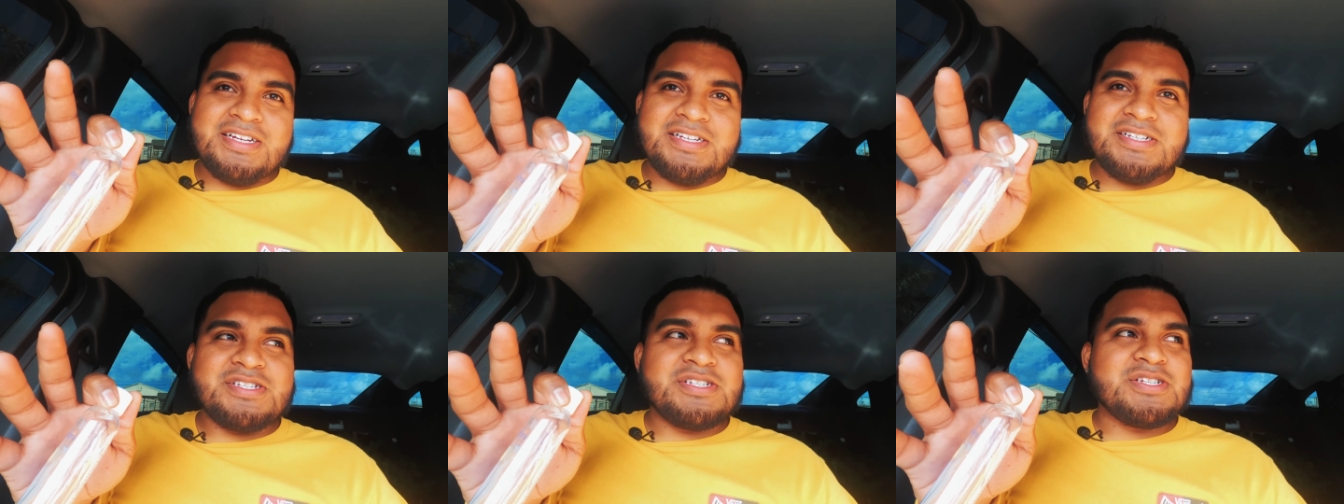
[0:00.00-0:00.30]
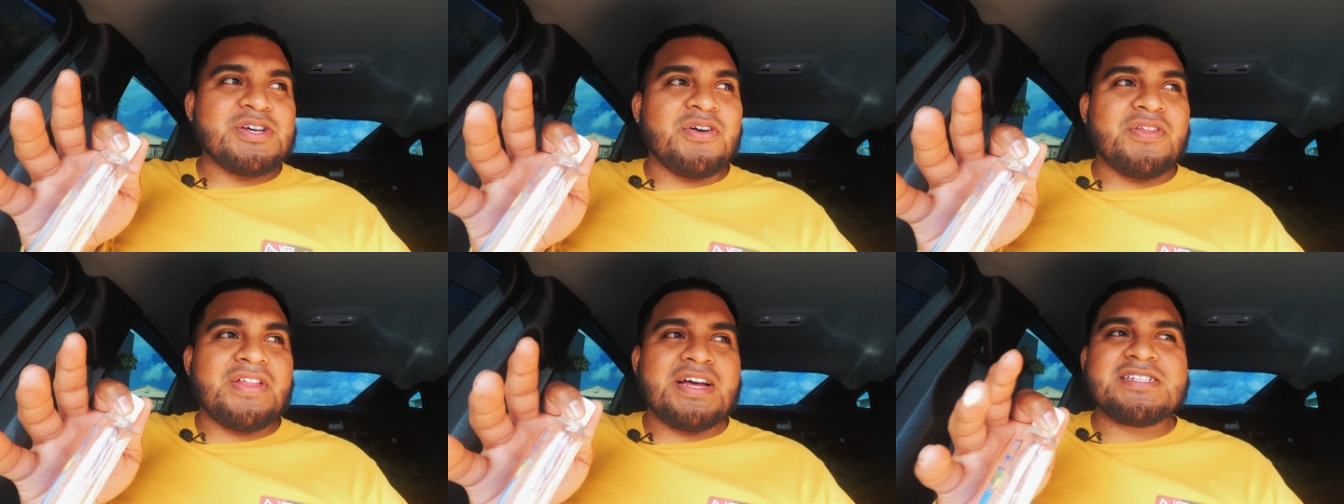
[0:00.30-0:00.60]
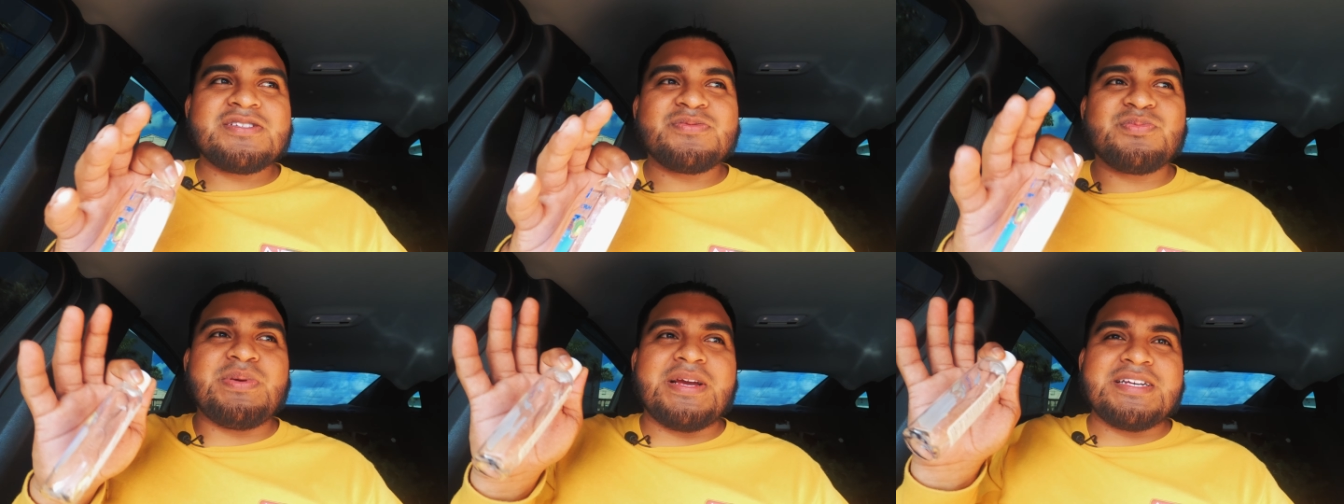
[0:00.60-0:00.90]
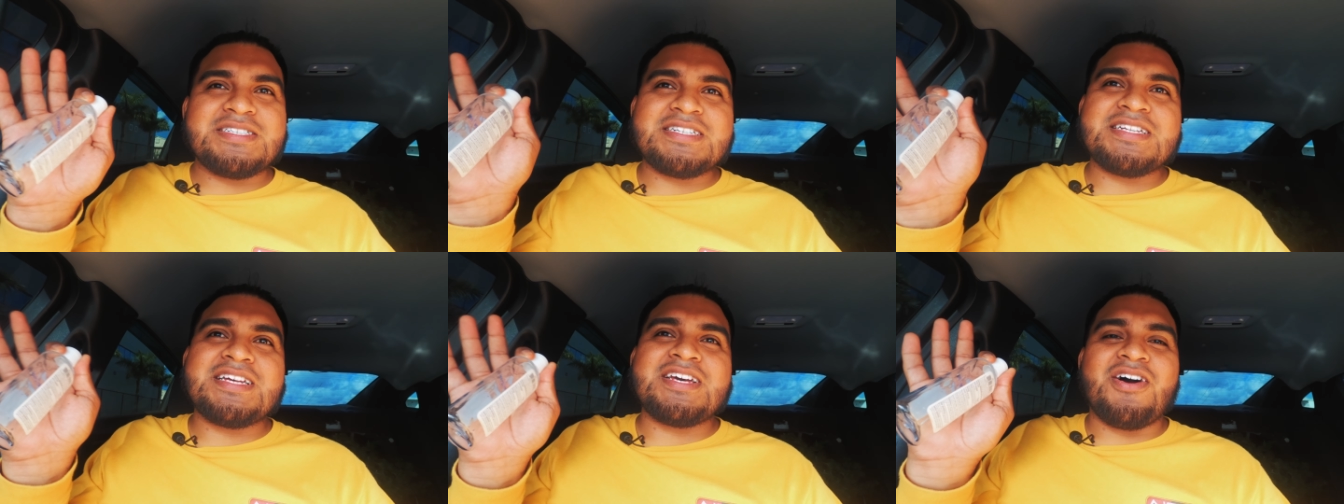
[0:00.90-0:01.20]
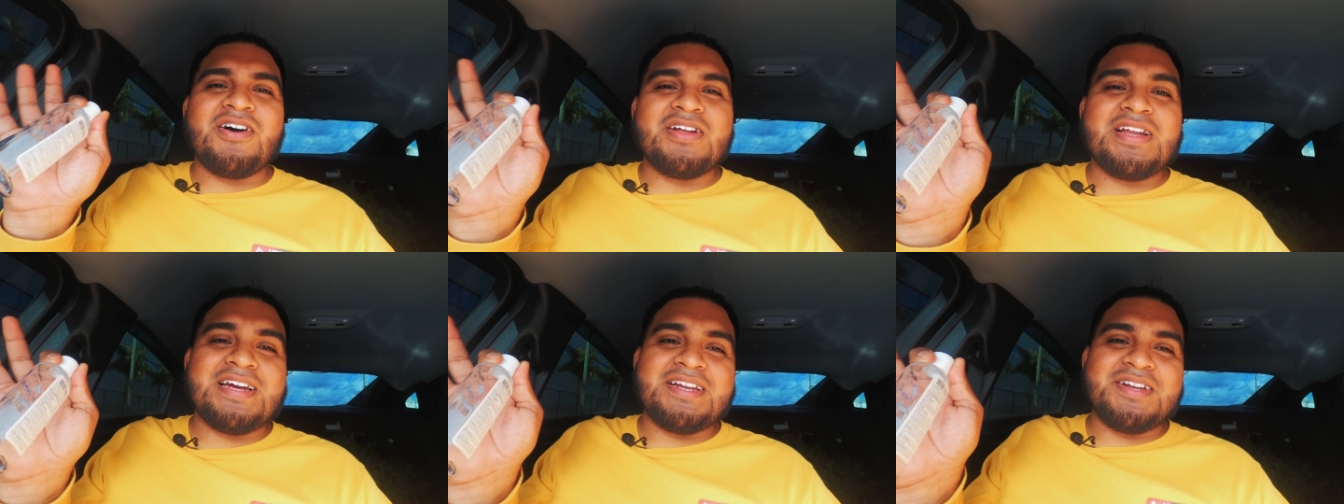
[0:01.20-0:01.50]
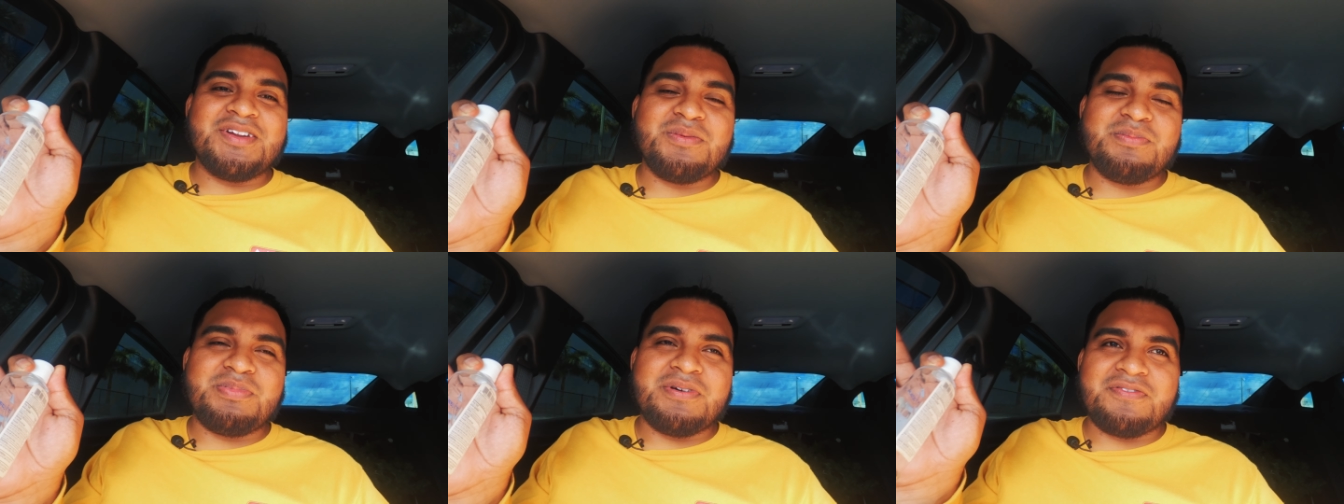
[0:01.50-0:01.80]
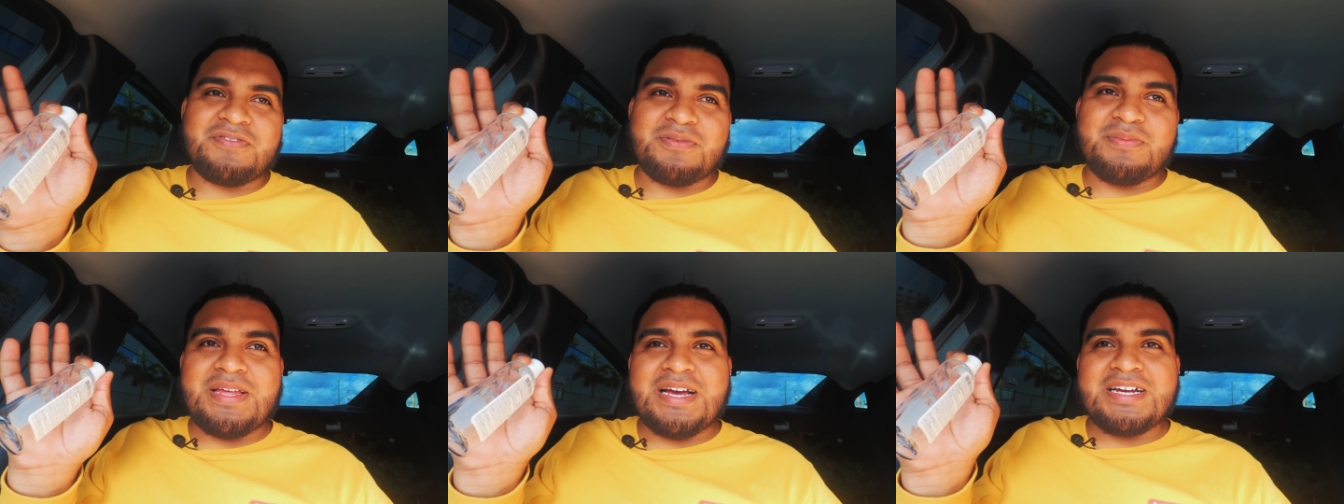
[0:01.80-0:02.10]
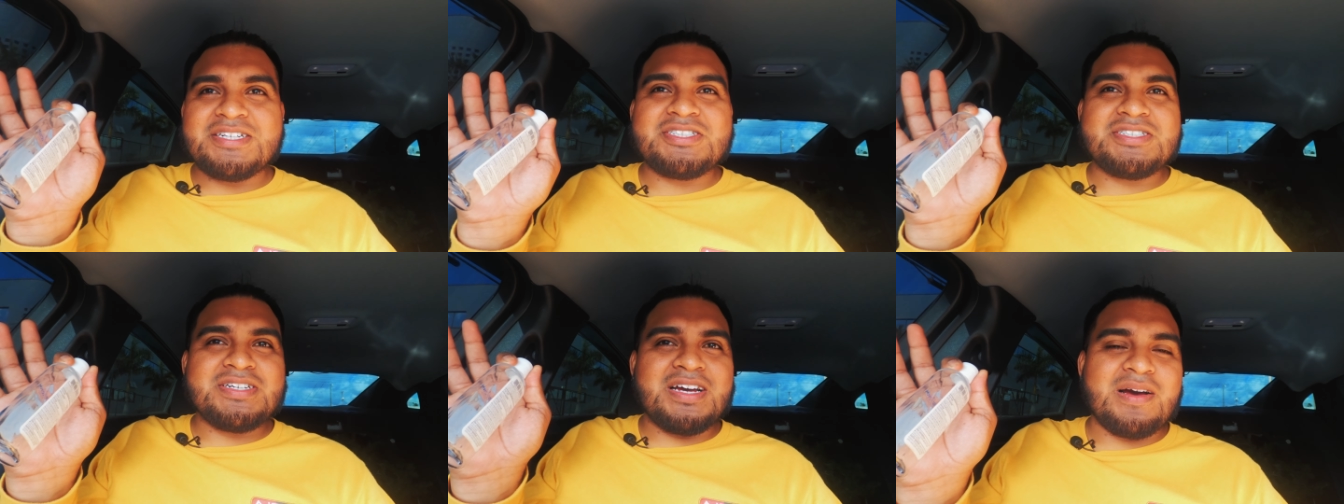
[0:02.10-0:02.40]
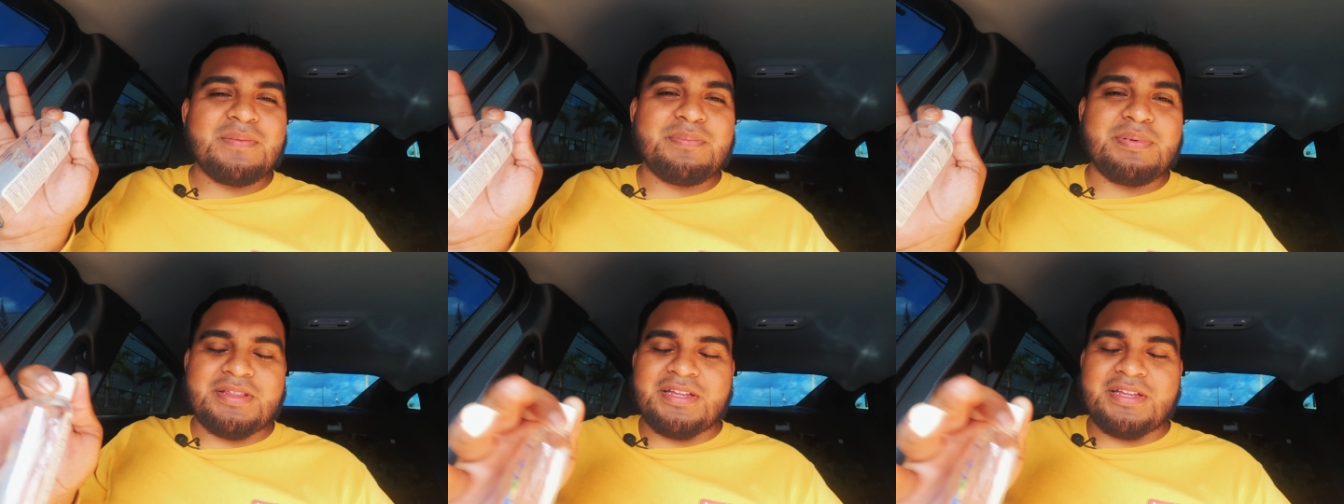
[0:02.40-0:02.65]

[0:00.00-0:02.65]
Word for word: So that's basically all I know. But from that shop,